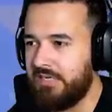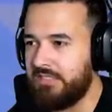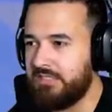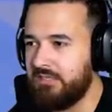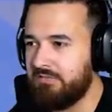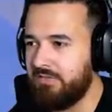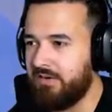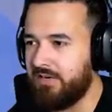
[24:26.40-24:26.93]

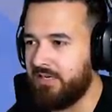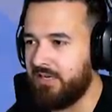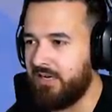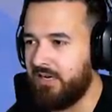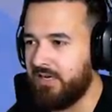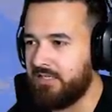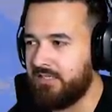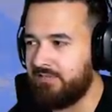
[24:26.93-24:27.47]
That's not very
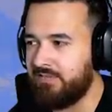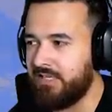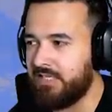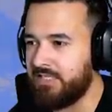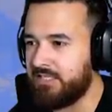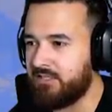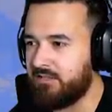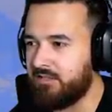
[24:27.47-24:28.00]
nice if
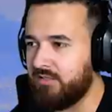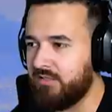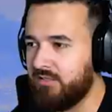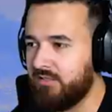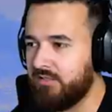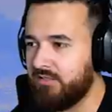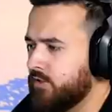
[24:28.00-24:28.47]
that's true.